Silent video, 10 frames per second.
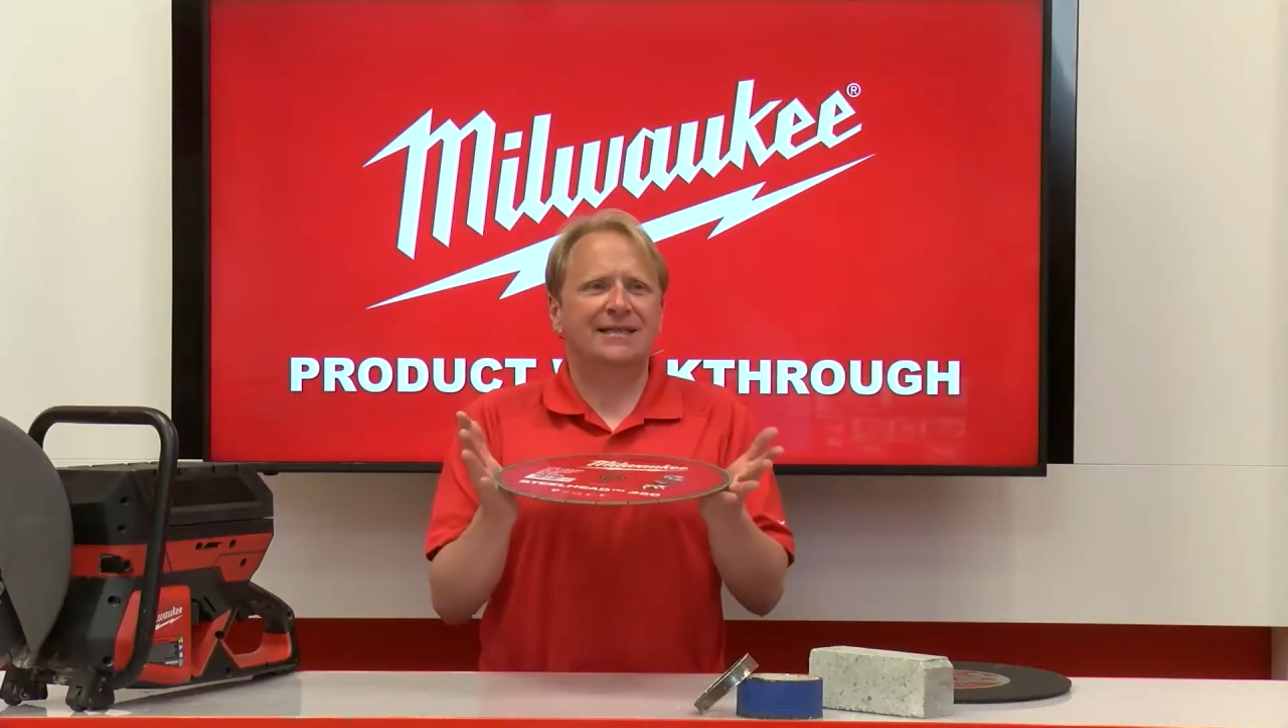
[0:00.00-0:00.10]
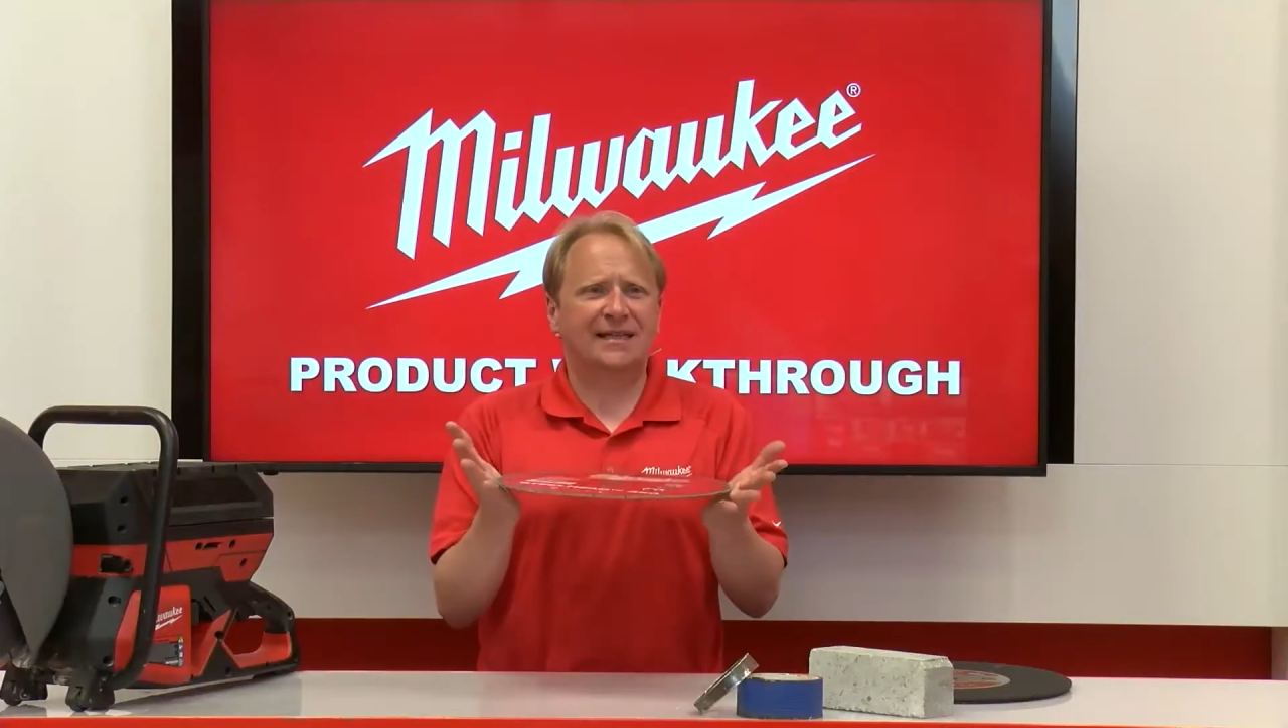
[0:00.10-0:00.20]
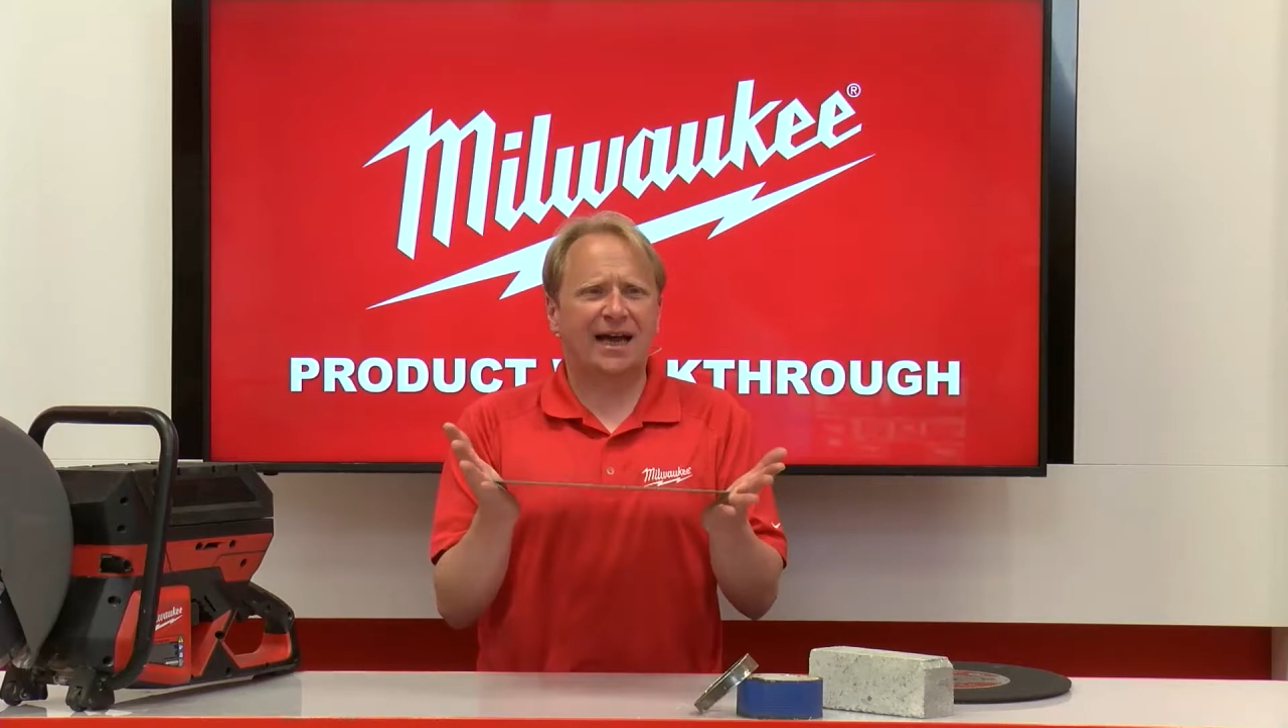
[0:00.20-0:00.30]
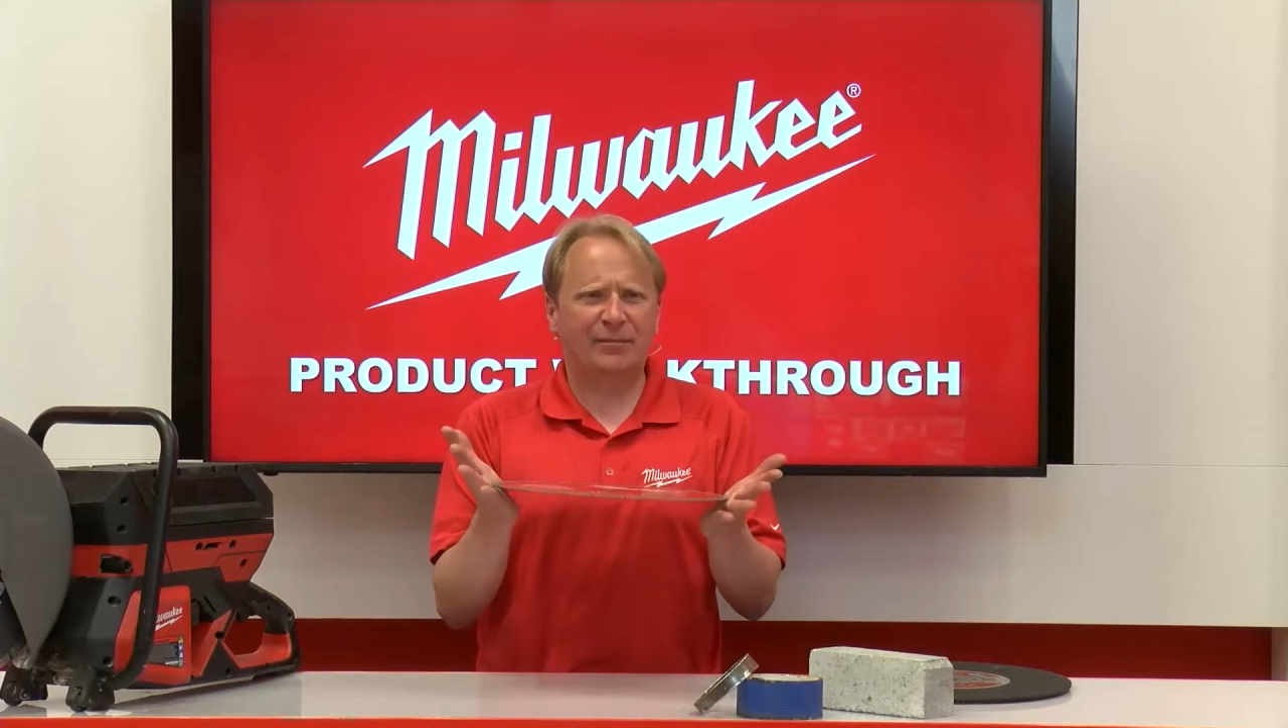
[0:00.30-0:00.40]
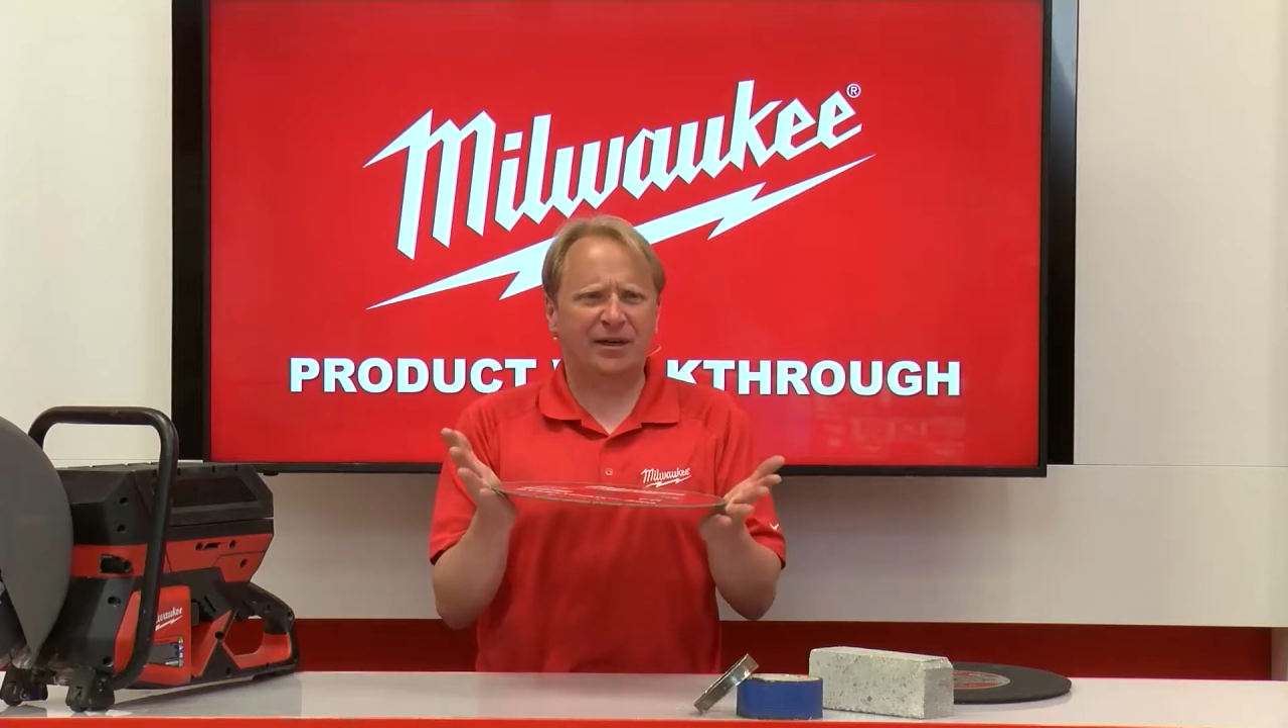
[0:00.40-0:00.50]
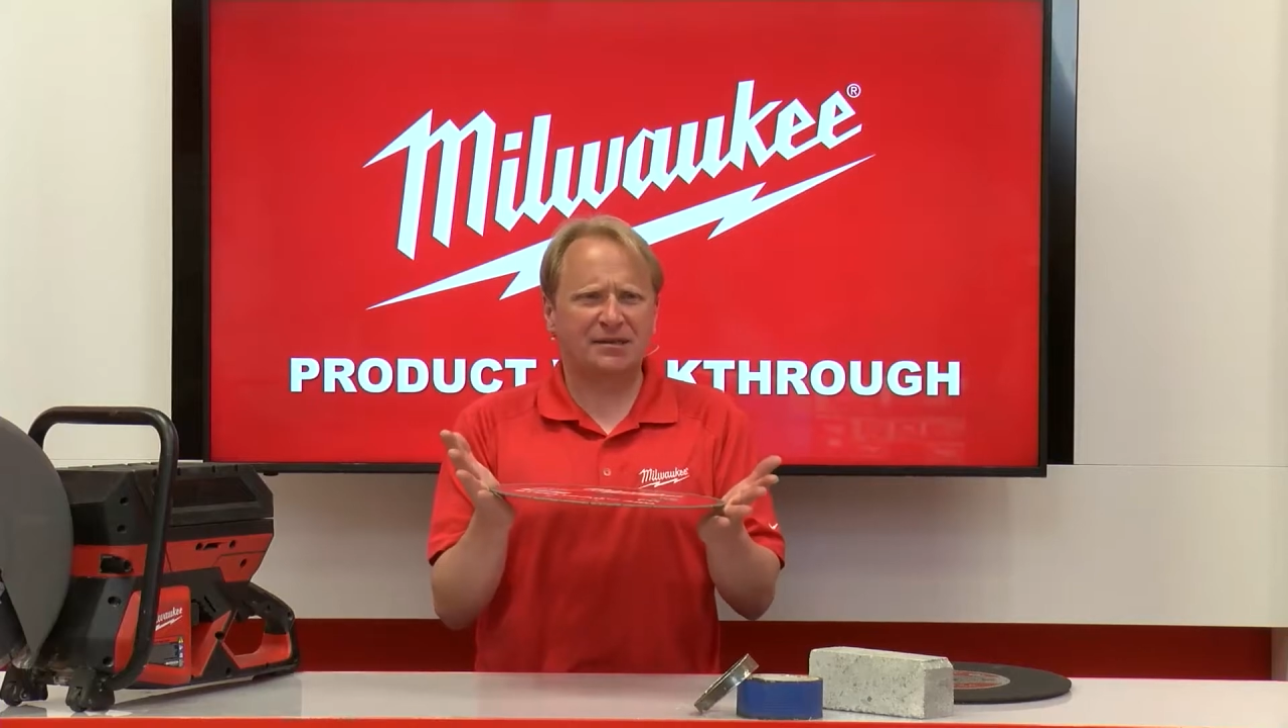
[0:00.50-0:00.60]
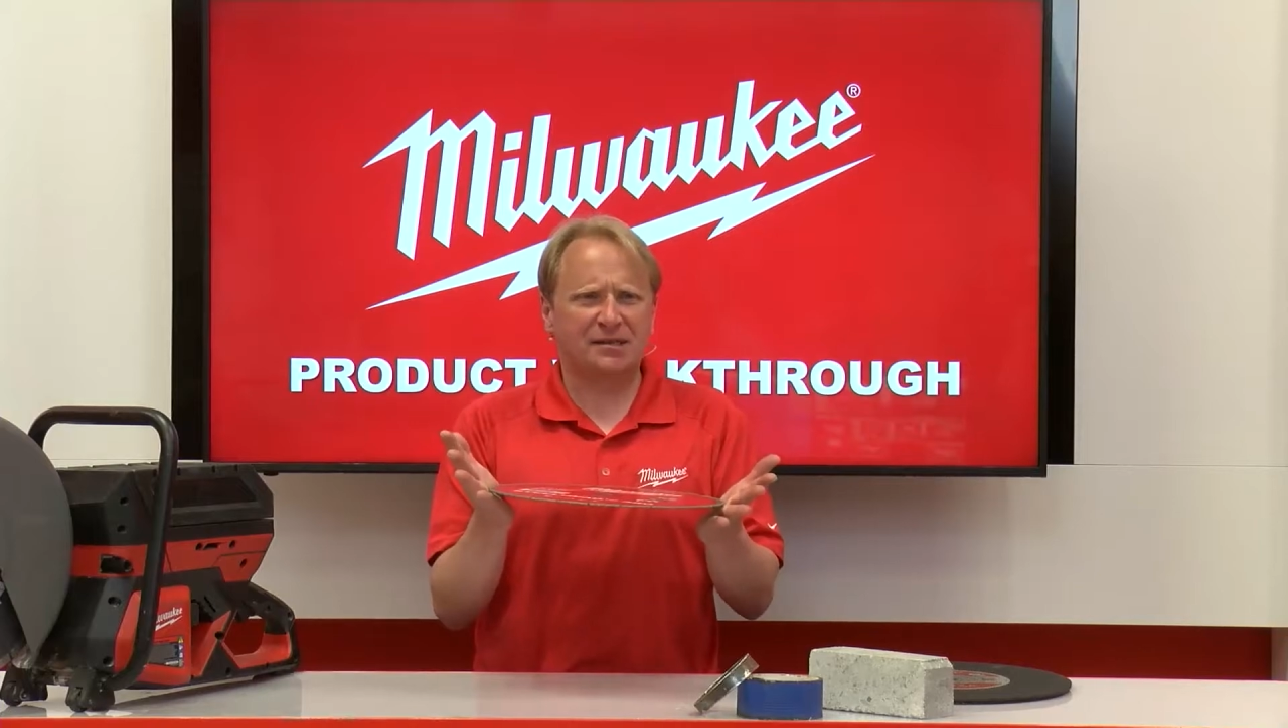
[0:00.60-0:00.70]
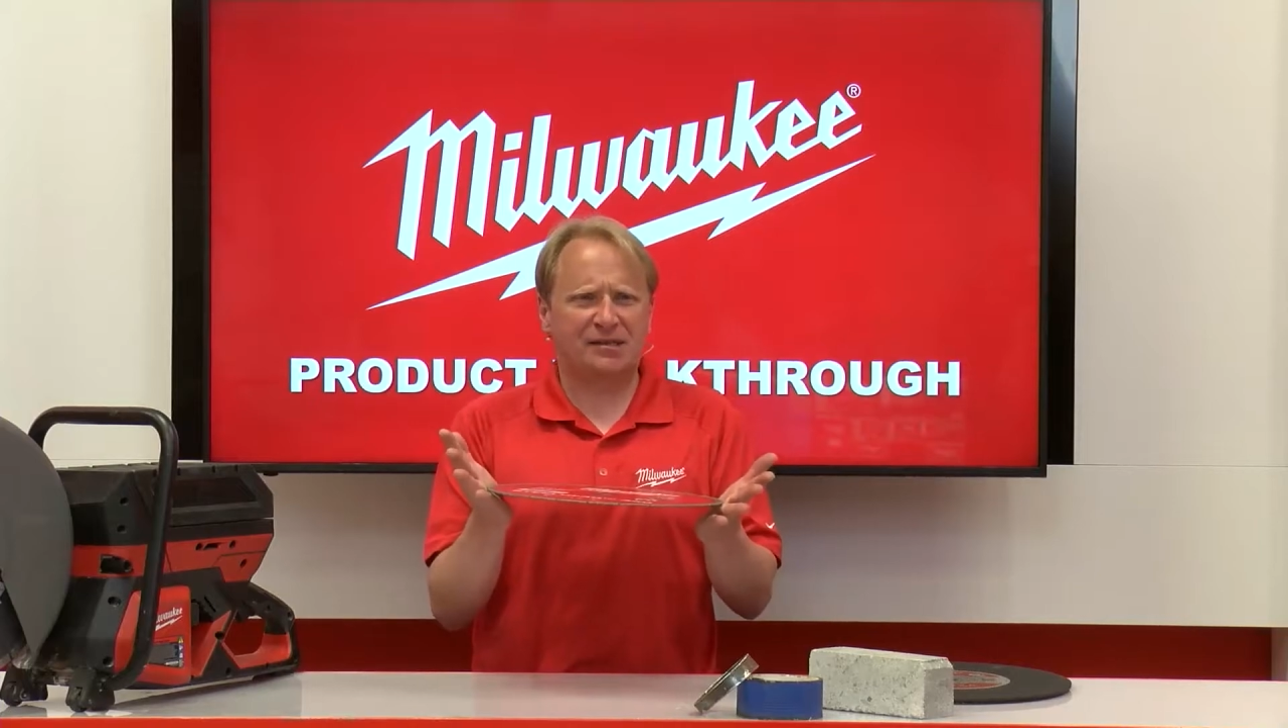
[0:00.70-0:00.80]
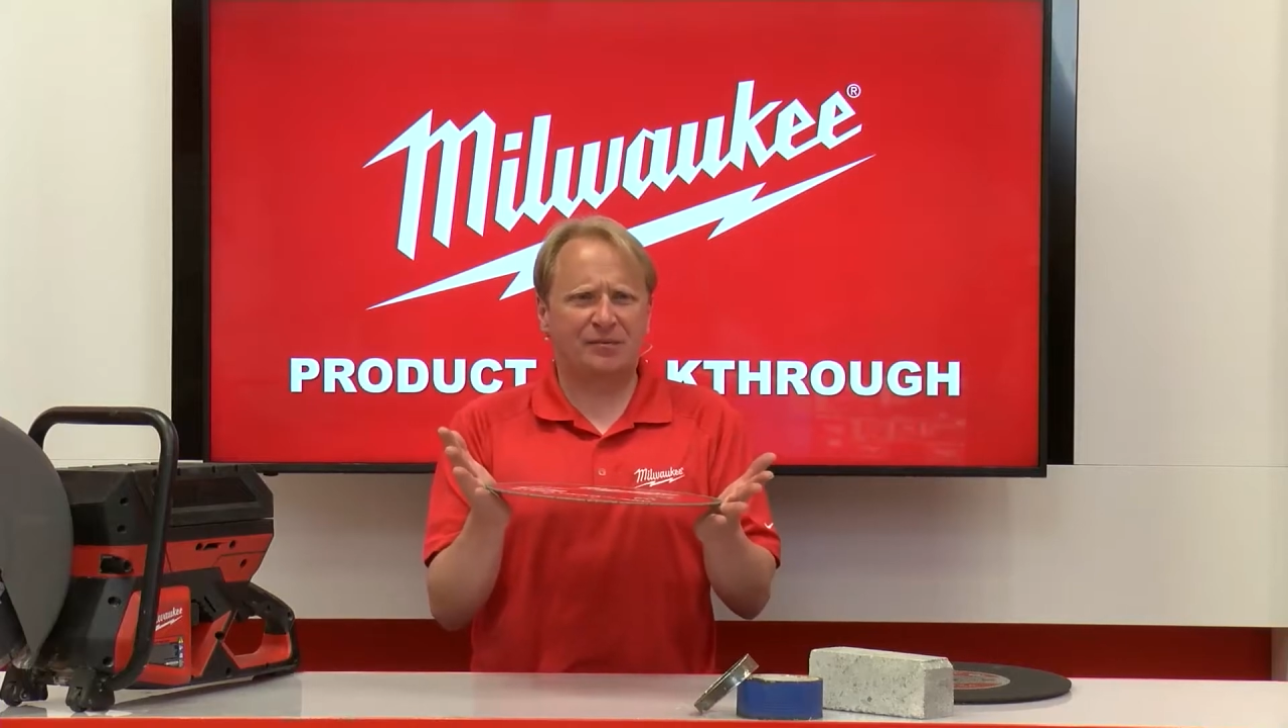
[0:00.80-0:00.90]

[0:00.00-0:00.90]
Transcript: diamond discs